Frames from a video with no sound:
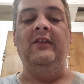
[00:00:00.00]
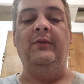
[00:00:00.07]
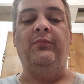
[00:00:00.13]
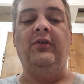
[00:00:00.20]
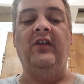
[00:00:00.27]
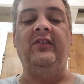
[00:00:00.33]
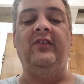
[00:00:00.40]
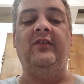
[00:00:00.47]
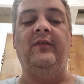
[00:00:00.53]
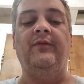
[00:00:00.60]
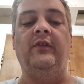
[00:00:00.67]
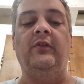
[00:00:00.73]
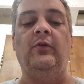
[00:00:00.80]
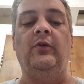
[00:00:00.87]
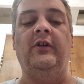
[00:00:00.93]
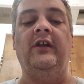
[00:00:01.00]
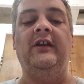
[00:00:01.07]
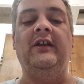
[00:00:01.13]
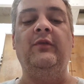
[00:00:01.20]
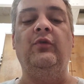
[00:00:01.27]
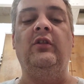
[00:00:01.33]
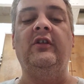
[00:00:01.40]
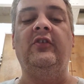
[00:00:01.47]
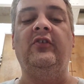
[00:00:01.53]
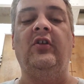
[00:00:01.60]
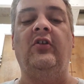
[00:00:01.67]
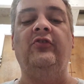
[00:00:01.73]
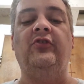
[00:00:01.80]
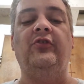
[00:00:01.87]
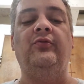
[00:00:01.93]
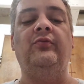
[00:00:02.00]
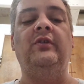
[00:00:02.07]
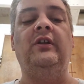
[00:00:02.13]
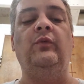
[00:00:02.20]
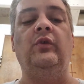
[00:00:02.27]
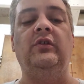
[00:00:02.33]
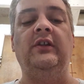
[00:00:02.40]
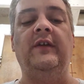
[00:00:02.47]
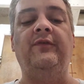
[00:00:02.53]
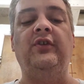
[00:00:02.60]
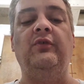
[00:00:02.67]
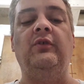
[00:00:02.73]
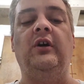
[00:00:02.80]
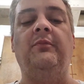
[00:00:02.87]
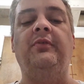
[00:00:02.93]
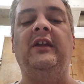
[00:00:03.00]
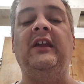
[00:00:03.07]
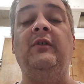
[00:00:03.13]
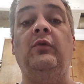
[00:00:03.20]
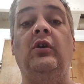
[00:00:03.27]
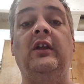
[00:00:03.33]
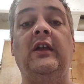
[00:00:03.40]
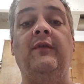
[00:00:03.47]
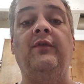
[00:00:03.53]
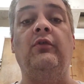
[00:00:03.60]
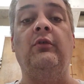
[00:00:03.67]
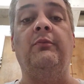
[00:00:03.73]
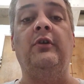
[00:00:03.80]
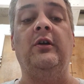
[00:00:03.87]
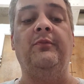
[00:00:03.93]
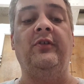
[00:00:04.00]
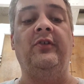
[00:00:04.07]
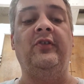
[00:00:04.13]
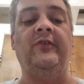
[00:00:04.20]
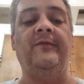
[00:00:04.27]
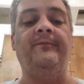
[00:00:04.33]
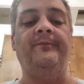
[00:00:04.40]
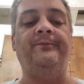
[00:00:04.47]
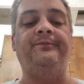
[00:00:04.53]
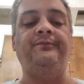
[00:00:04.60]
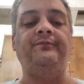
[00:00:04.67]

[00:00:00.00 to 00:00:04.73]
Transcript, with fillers: in the presence of the Lord, and he will exalt you, he will lift you up, he will give you a purpose.